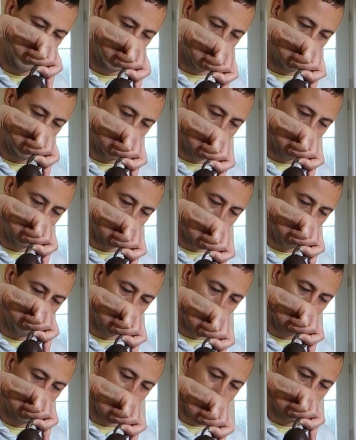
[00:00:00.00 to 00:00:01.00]
Oh, come on.
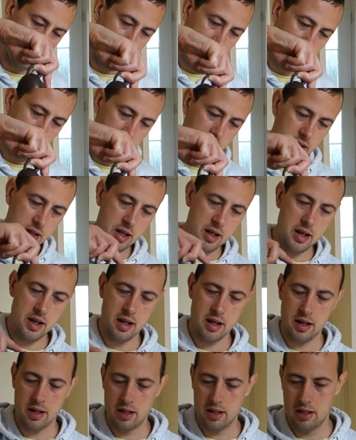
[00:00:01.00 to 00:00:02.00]
There.
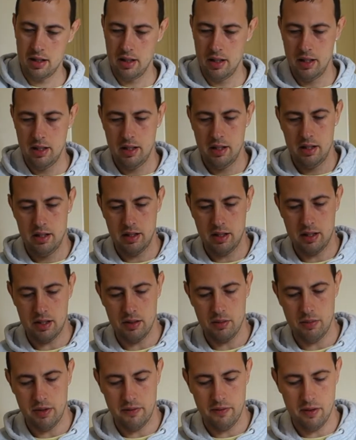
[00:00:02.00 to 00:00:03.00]
That should
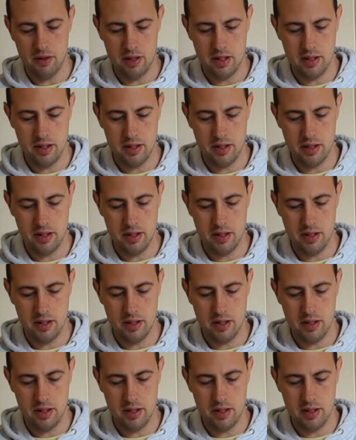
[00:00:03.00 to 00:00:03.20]
be fine.